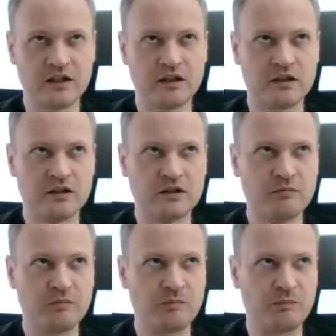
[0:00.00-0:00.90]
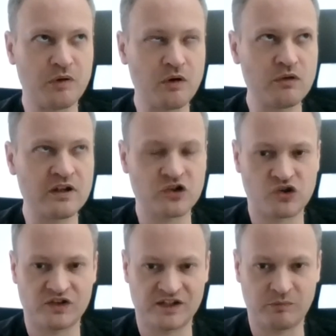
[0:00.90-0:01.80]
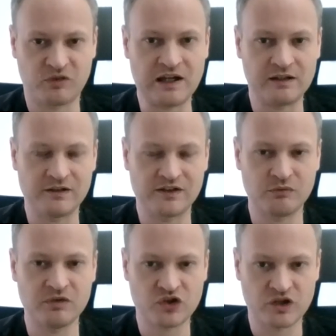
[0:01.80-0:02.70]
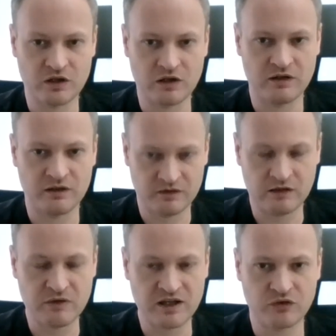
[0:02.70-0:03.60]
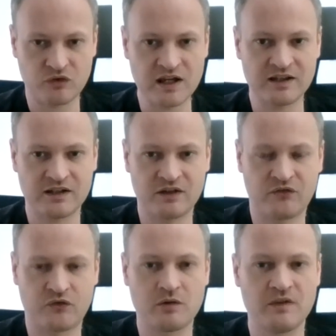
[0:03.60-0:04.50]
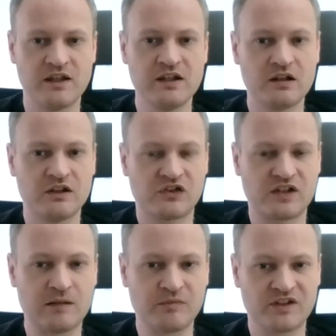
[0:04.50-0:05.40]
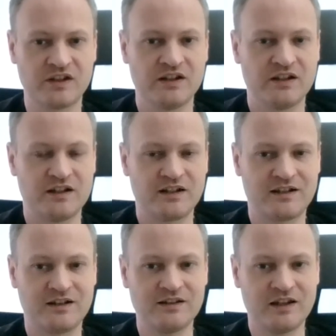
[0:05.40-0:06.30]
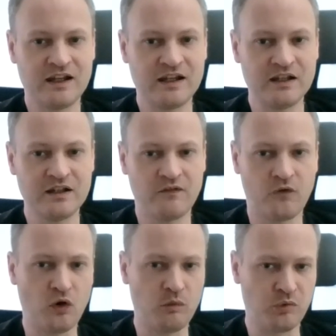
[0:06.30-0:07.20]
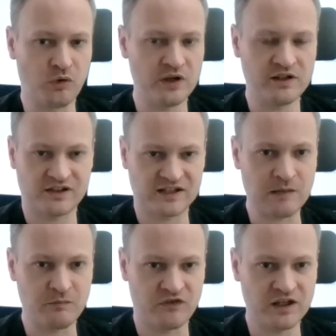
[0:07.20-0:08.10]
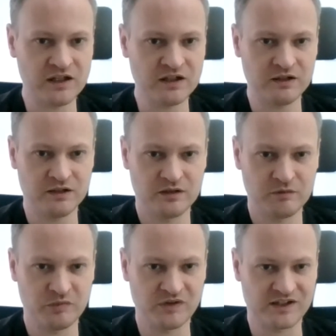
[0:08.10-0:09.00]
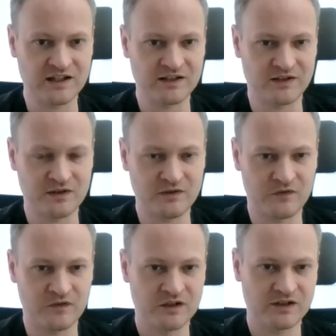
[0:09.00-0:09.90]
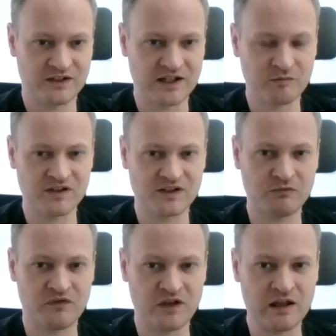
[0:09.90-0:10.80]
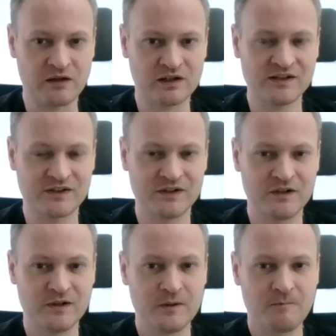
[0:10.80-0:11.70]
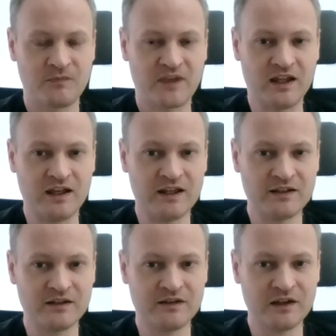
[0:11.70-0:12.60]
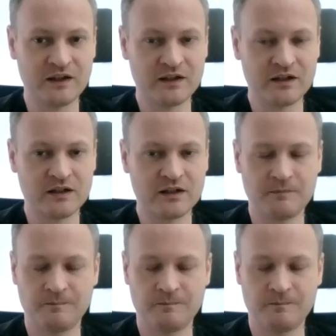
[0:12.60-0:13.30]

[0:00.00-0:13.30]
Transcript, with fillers: uh, Polish subtitles, which uh, were created from English subs contain four point something percent of segments with errors, and the